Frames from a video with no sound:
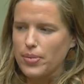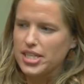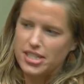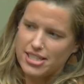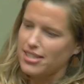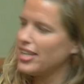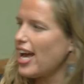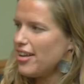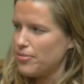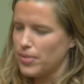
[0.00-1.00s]
but just
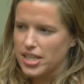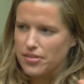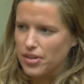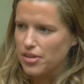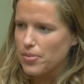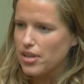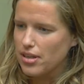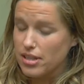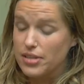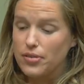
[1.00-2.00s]
yeah, by different
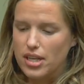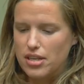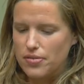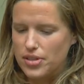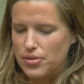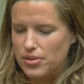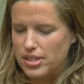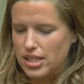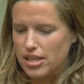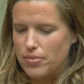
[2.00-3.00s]
commu- uh, different
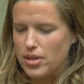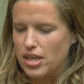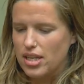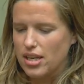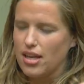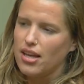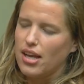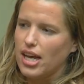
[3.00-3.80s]
individuals in the community